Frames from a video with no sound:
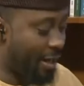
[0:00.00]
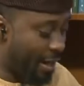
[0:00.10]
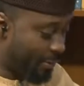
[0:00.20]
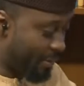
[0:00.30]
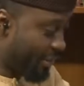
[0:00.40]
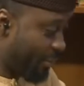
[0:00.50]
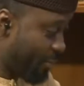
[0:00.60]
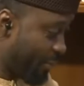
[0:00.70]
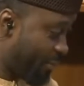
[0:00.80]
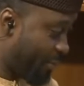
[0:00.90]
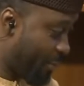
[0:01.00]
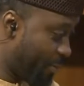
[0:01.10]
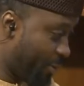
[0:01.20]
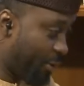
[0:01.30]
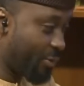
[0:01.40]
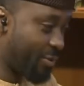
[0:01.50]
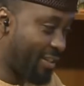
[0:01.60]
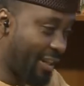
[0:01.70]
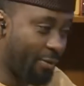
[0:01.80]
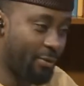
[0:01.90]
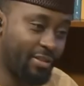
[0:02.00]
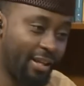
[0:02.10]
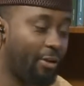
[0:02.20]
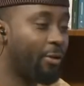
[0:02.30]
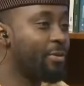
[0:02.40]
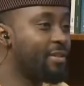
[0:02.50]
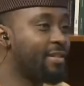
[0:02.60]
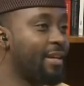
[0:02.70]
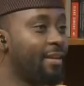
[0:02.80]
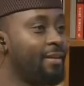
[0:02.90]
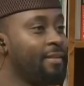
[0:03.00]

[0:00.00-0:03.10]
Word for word: How did you move from law to tech? Was tech always there?